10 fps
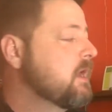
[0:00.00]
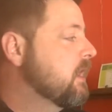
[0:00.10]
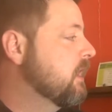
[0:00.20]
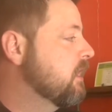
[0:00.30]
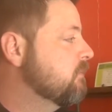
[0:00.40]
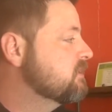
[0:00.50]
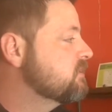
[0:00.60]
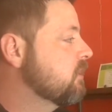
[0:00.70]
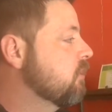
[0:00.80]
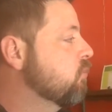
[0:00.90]
Um, and
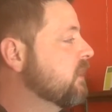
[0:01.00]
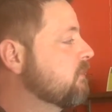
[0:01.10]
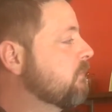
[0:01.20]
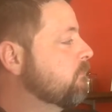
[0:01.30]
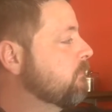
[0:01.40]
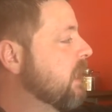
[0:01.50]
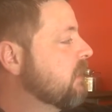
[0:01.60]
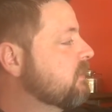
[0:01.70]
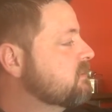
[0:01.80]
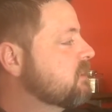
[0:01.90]
so we can bag
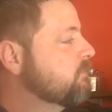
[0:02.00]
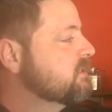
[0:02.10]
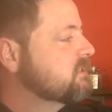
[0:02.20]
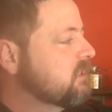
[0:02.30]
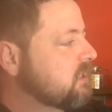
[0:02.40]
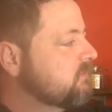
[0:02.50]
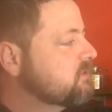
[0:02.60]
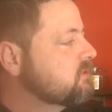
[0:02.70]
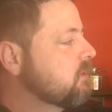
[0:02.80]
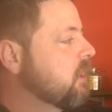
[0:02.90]
these up as
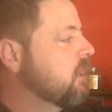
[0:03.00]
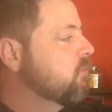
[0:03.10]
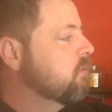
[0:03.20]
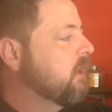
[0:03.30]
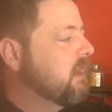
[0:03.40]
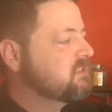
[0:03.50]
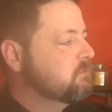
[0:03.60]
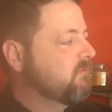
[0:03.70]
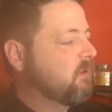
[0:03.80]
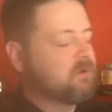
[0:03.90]
gifts. Uh, we will have
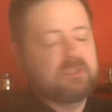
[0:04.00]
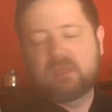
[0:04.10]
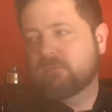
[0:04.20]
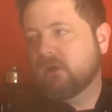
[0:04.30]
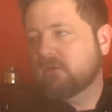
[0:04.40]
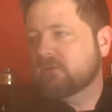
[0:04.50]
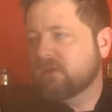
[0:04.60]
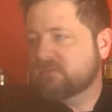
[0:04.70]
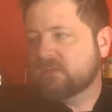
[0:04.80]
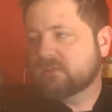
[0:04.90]
some of our petite bottle
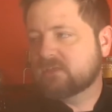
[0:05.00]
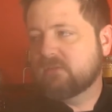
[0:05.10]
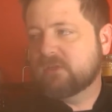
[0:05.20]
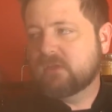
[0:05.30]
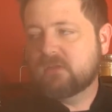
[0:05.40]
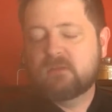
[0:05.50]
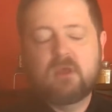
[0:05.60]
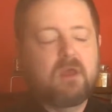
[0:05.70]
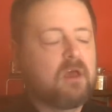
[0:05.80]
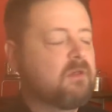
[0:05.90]
gift sets coming in in
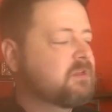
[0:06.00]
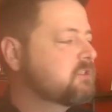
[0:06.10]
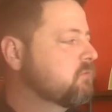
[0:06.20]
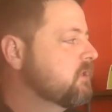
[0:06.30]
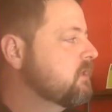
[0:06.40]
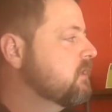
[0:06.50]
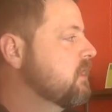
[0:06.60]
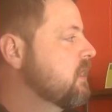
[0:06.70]
uh, this week.